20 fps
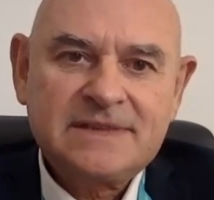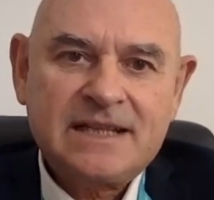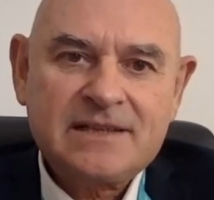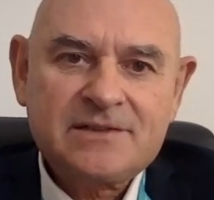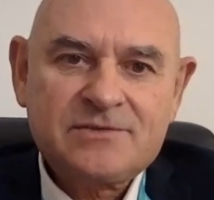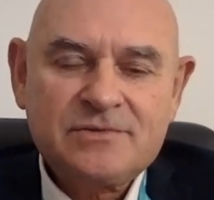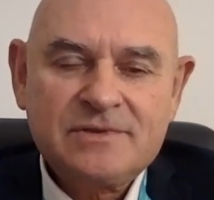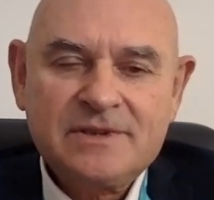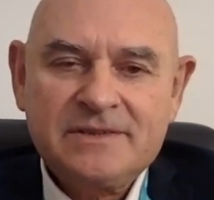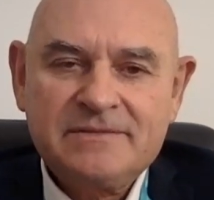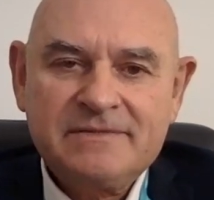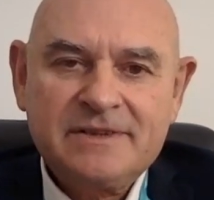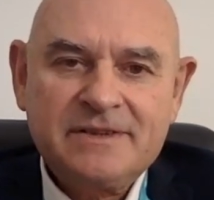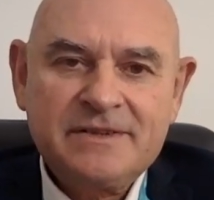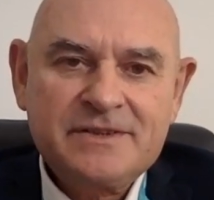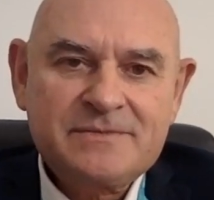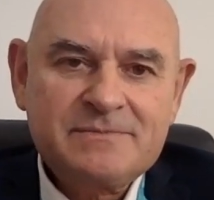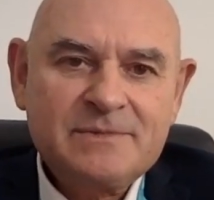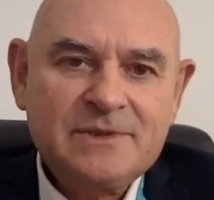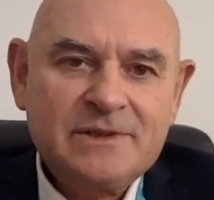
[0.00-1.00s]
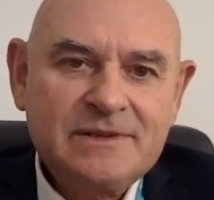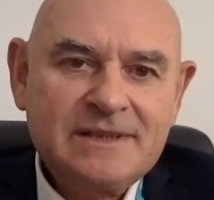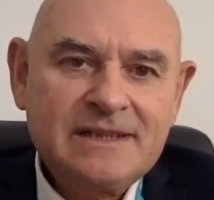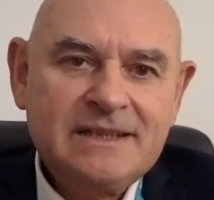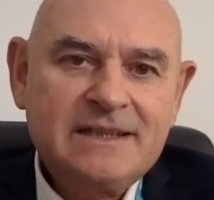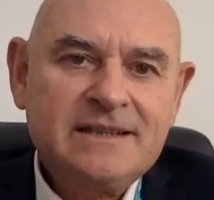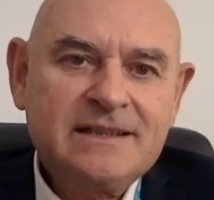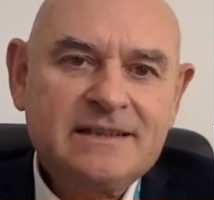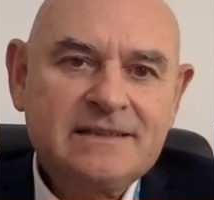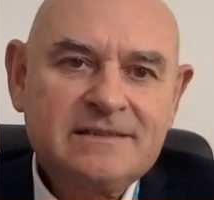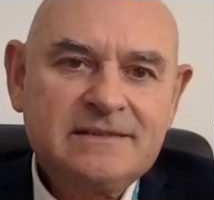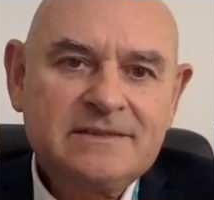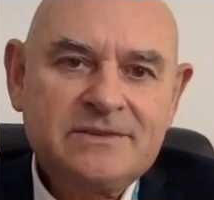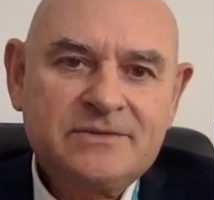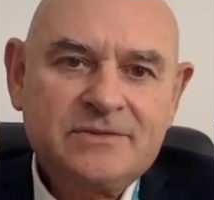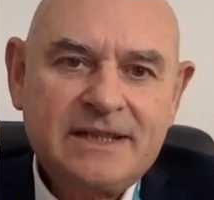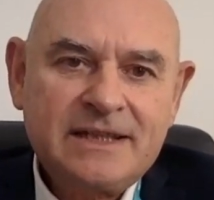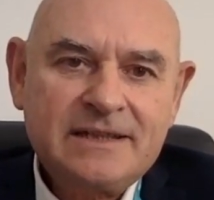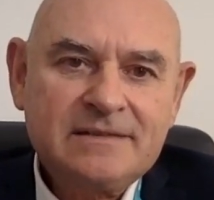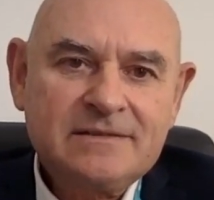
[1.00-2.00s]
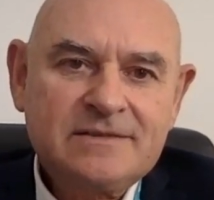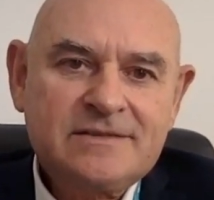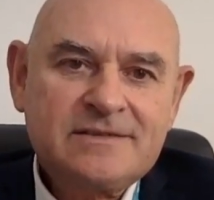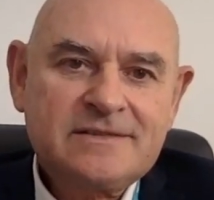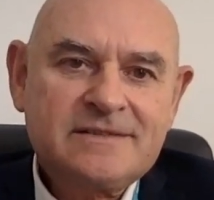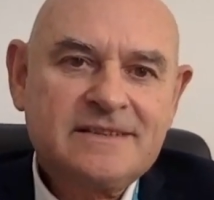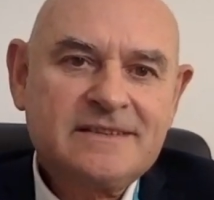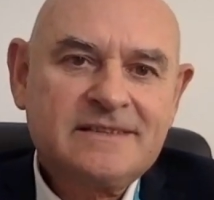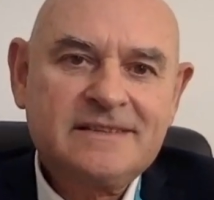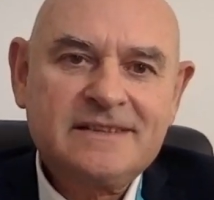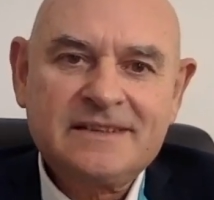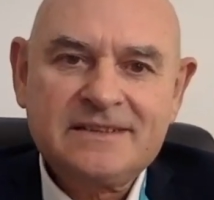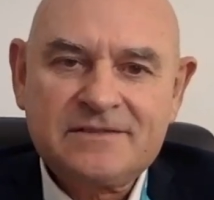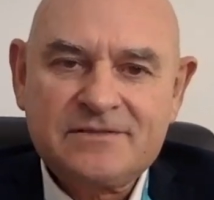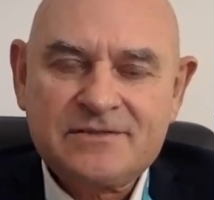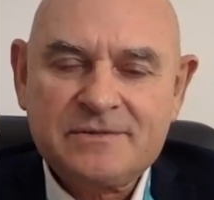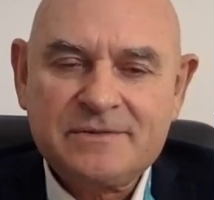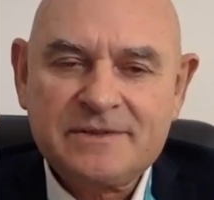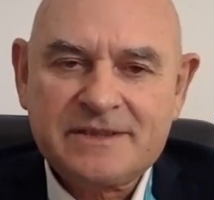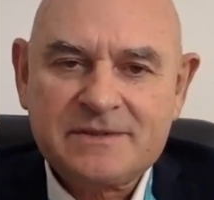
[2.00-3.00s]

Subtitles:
actually very small clinical trials. They're not so